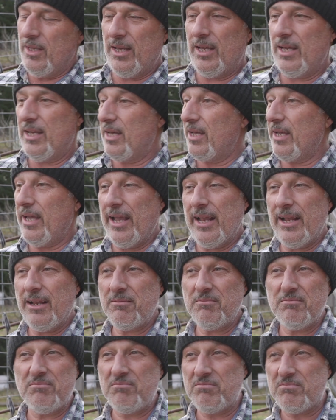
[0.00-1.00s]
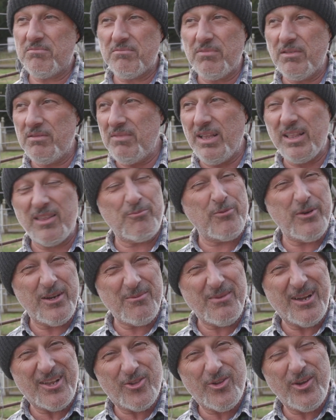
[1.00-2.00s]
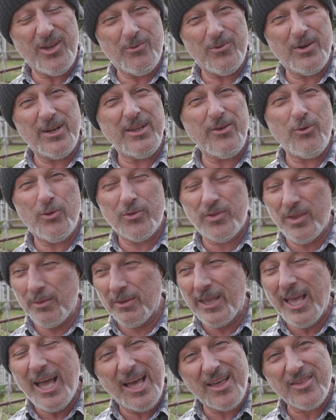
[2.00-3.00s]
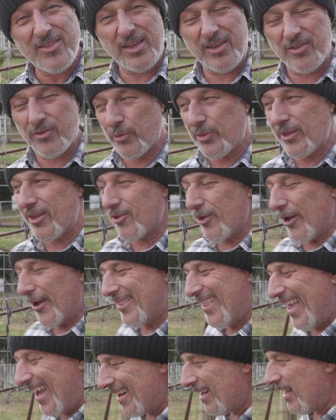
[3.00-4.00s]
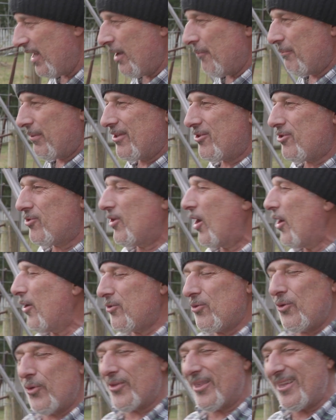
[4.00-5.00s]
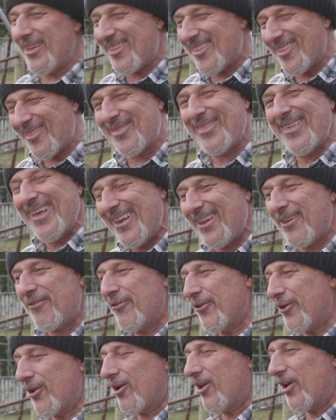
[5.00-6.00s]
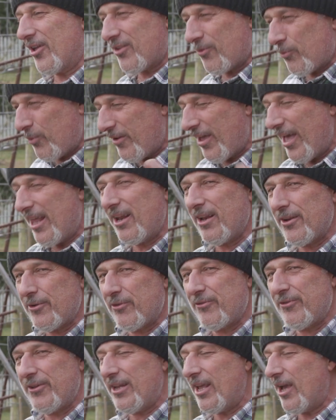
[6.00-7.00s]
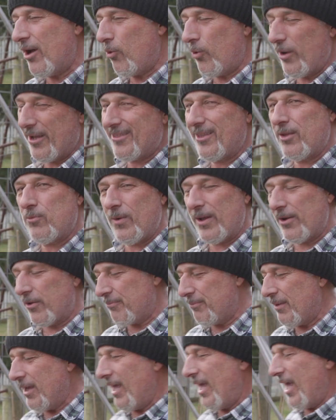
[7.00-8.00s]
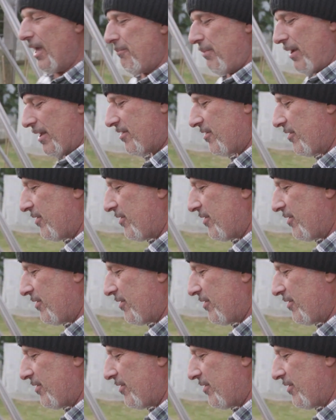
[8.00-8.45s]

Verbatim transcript: Uh, and that's pretty much it, really, or some castings or things like that. But you don't use any synthetic fertilizers. We had a little video, or I did one on about